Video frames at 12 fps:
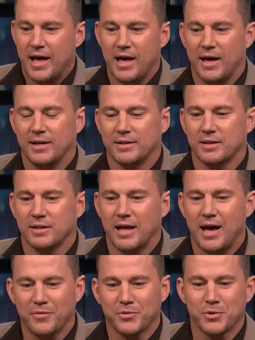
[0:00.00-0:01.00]
And
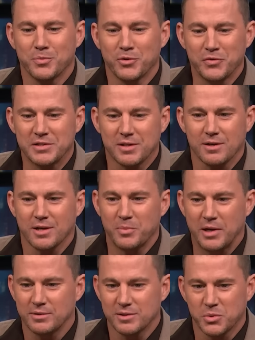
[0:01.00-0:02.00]
after the movie's gonna come
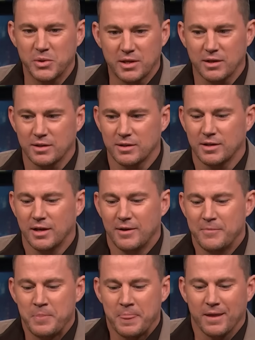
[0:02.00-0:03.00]
out this weekend,
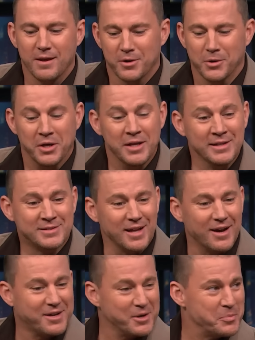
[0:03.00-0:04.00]
you know, it's
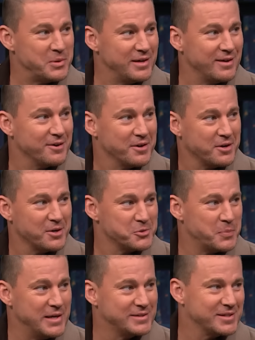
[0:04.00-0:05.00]
not gonna be here in our
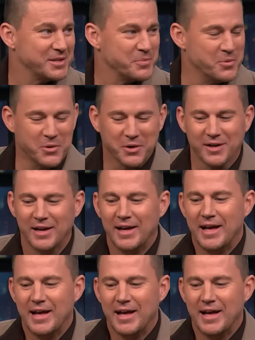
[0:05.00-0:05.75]
space anymore.